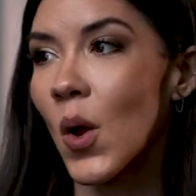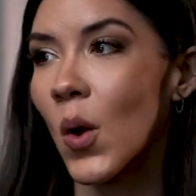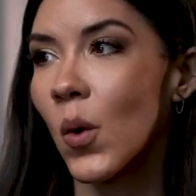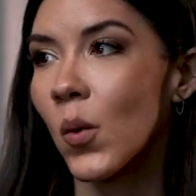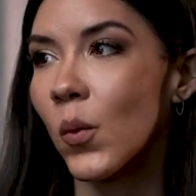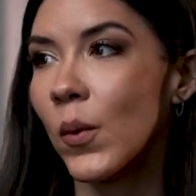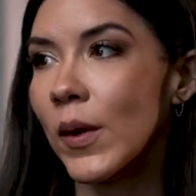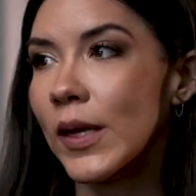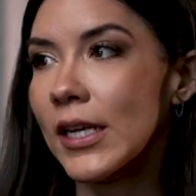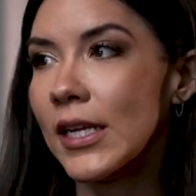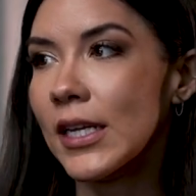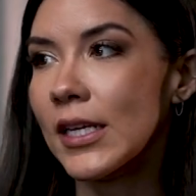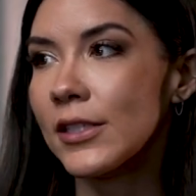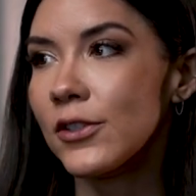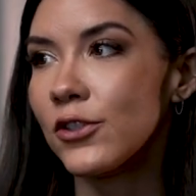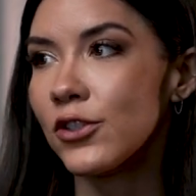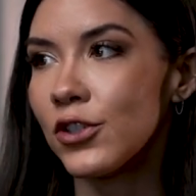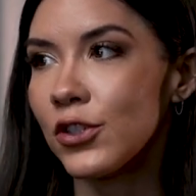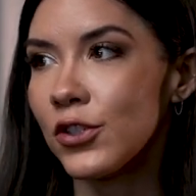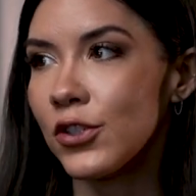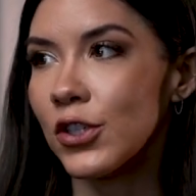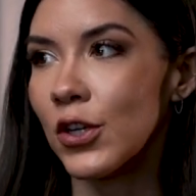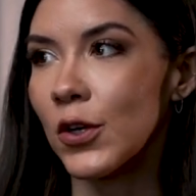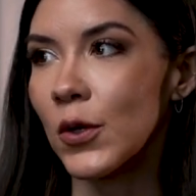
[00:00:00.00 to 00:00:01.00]
we need
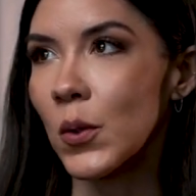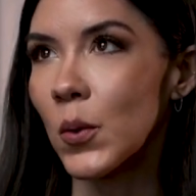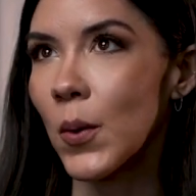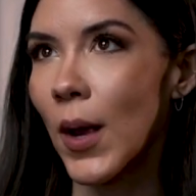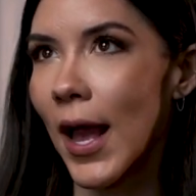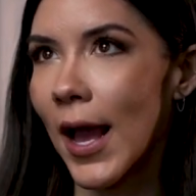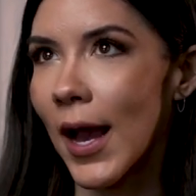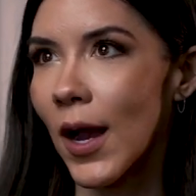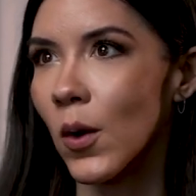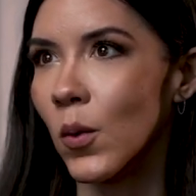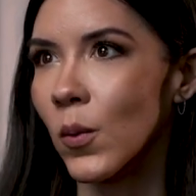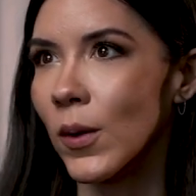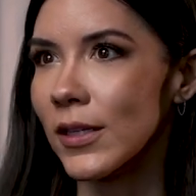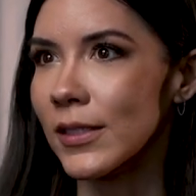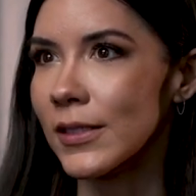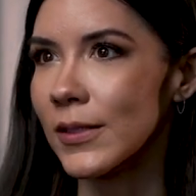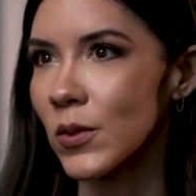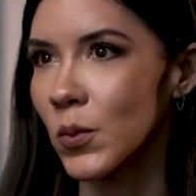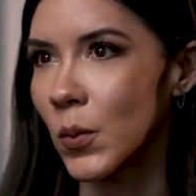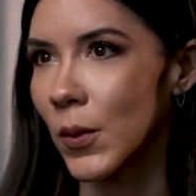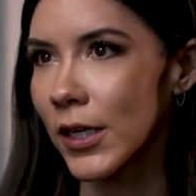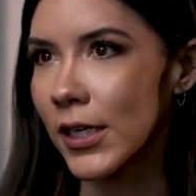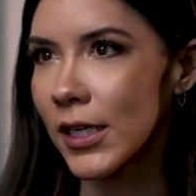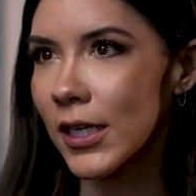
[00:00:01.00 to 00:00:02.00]
to know how well
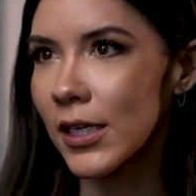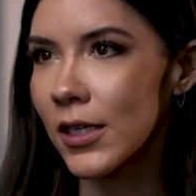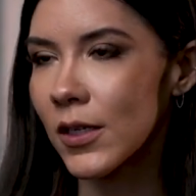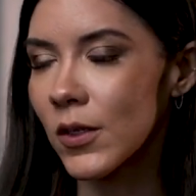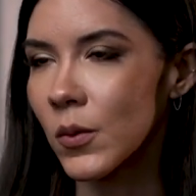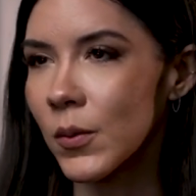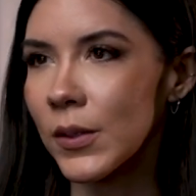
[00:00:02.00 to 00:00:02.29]
it's working.